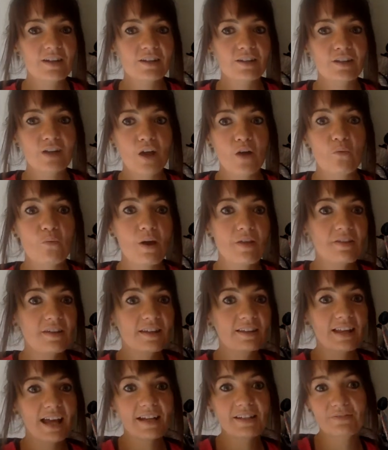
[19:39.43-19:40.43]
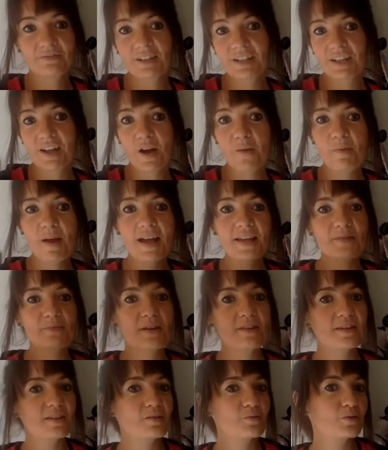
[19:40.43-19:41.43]
whether you liked video best,
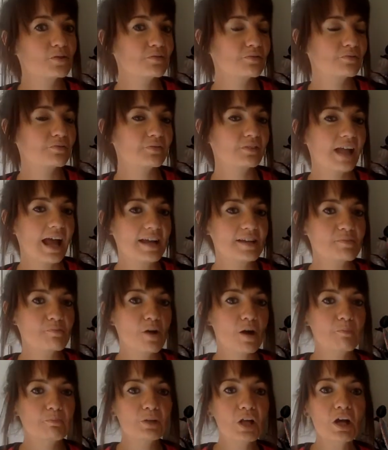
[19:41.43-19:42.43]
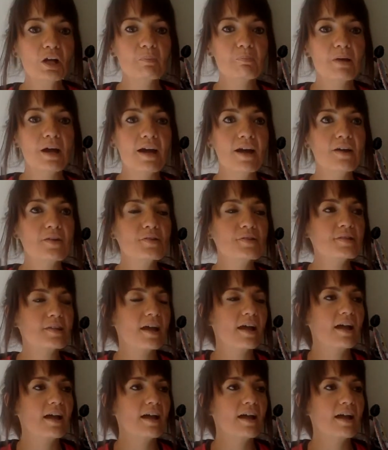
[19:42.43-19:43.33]
whether you would have liked more blog posts,